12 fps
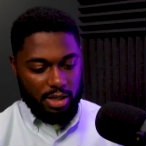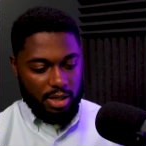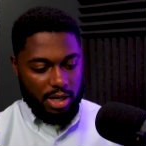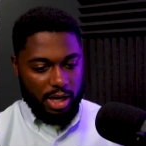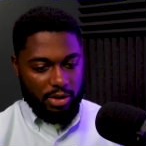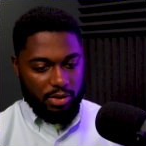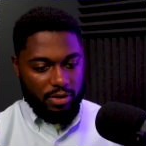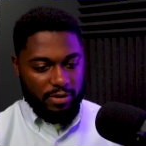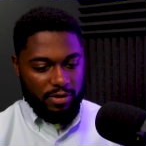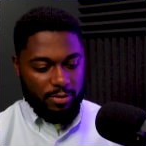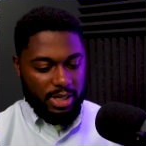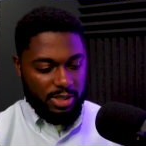I don't know if
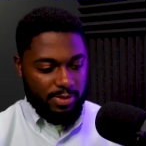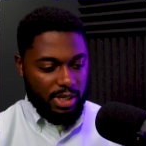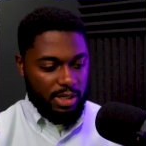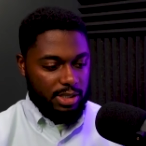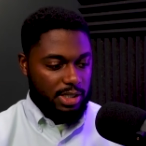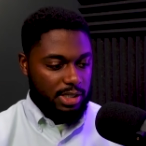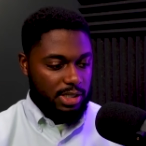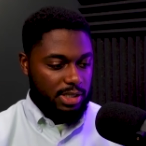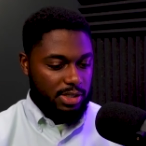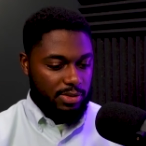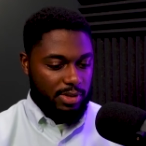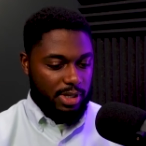everybody's paid attention
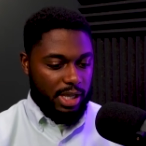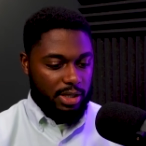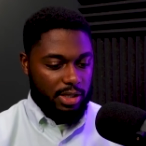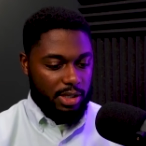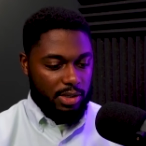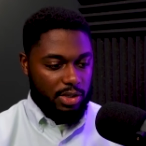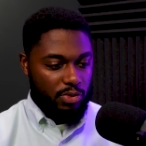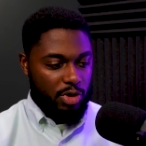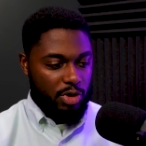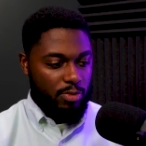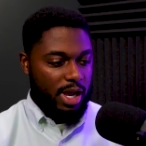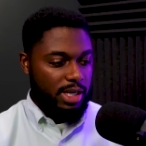to like the the
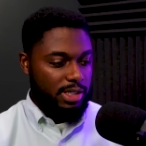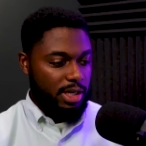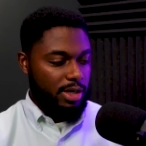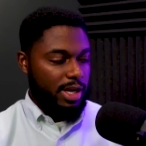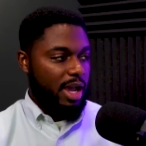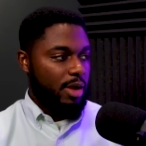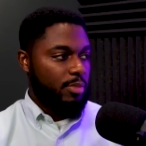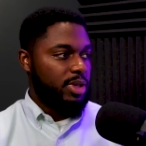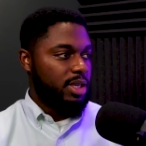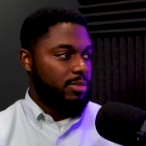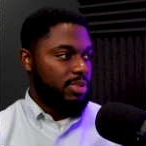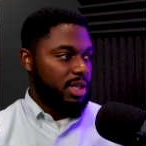robots that are now
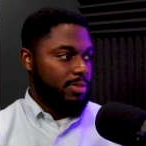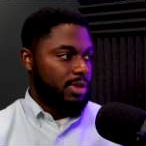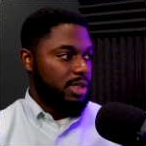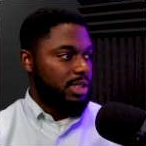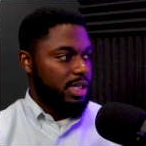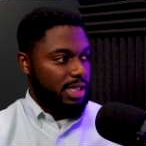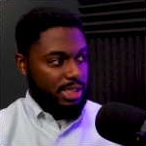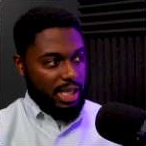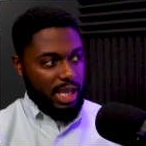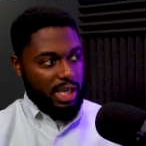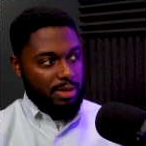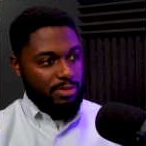beating people in chess
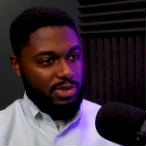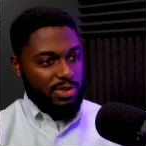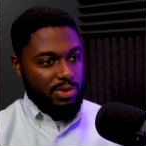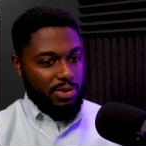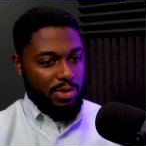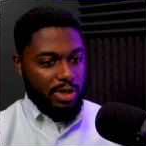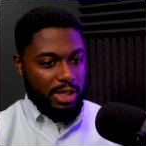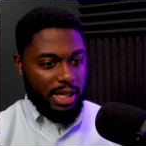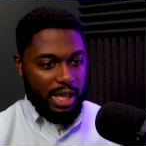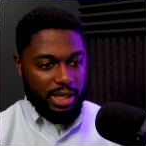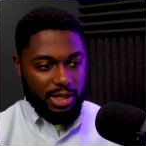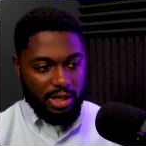games or
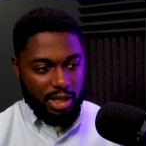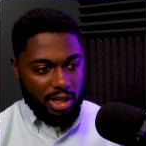like mm.